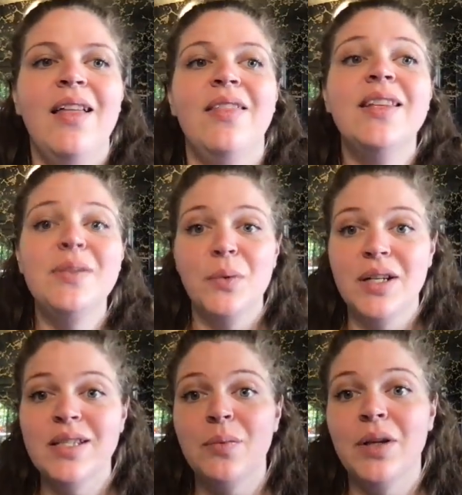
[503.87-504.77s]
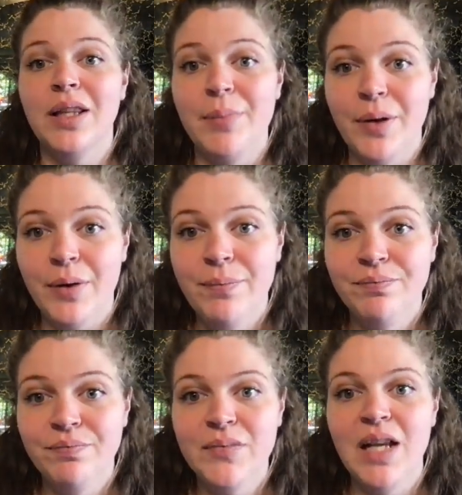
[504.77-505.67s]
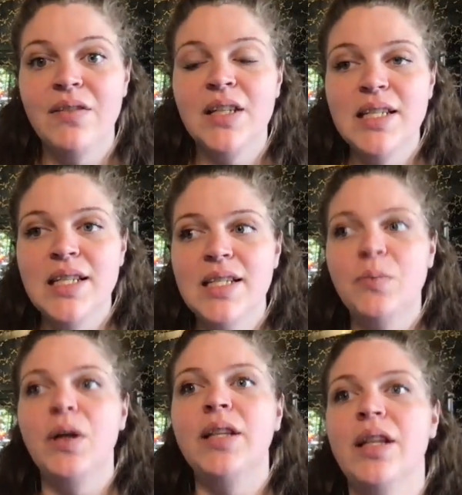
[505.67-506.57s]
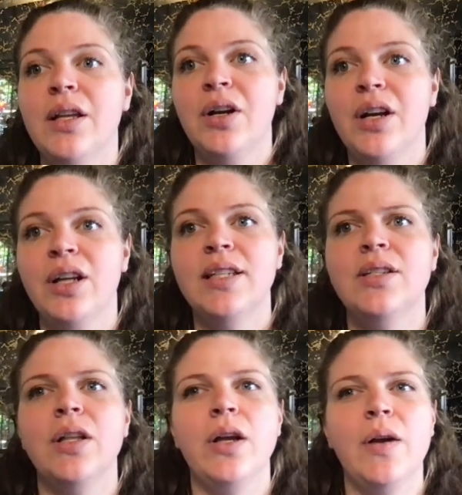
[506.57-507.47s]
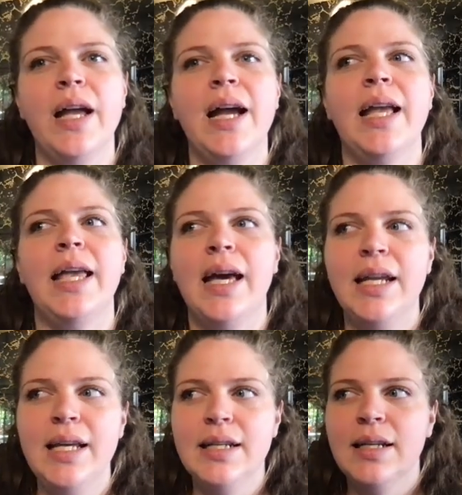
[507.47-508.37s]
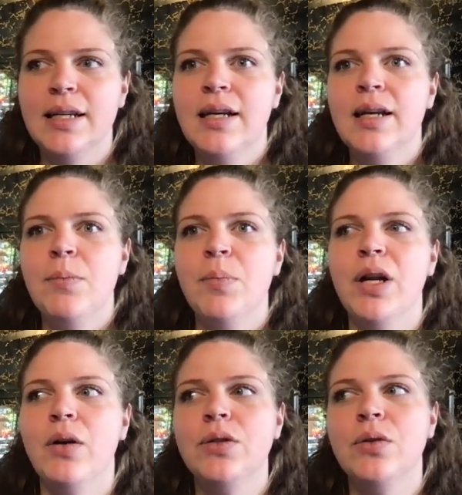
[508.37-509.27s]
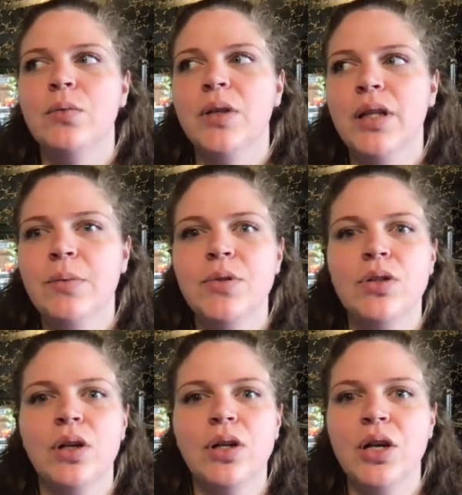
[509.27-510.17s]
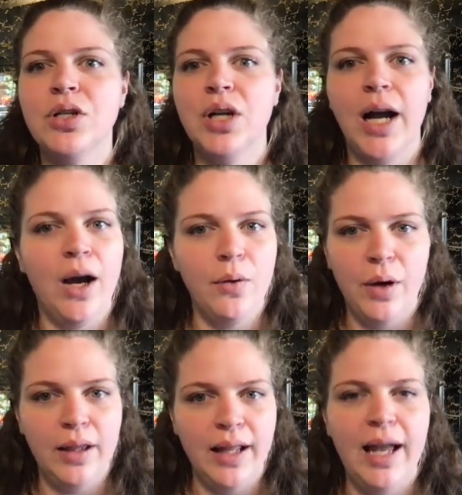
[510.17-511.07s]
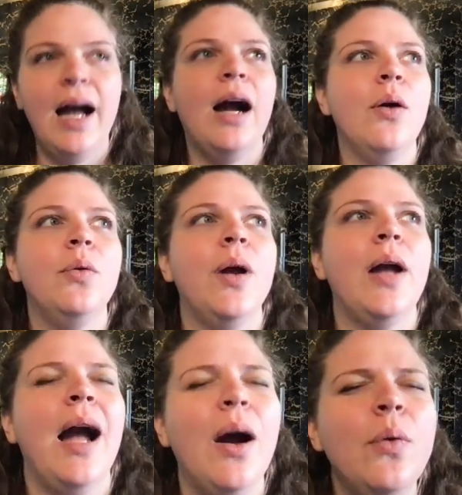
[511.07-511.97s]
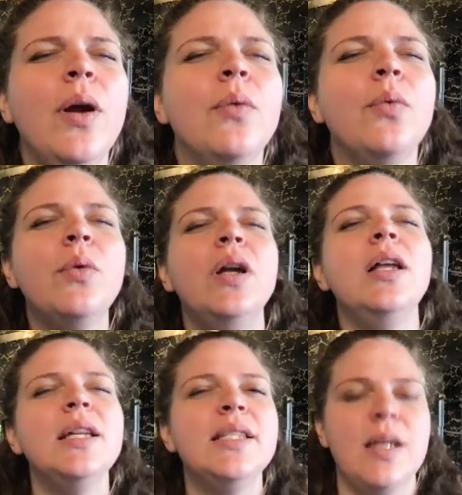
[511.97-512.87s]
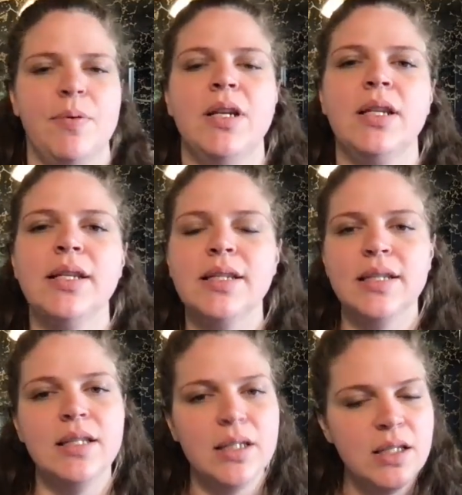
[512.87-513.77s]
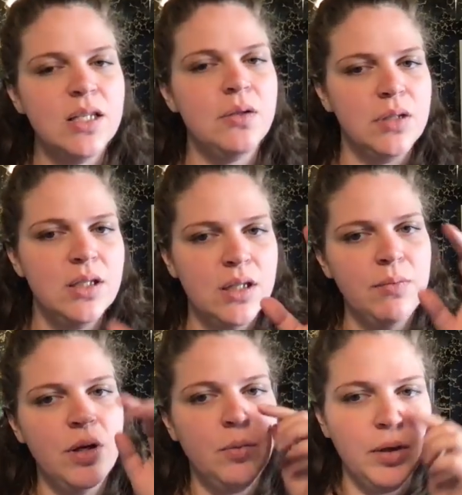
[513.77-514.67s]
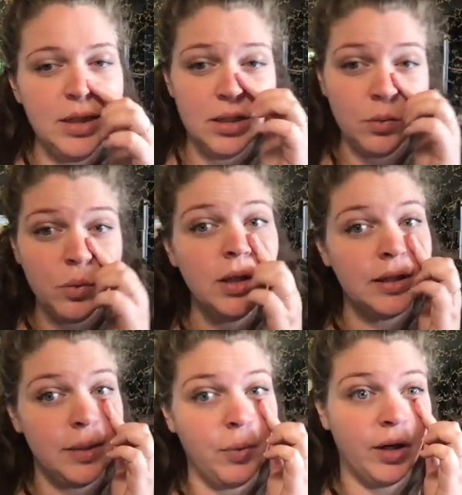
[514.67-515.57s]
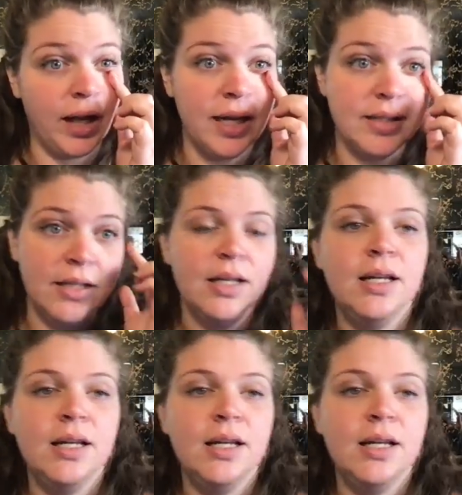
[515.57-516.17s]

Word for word: This one is a really big one. If this is one that you're hearing this and you're like, okay, I get it, but I also really am str- not sure how like how do I how do I really step into this because this is this can be a this is a real deep one guys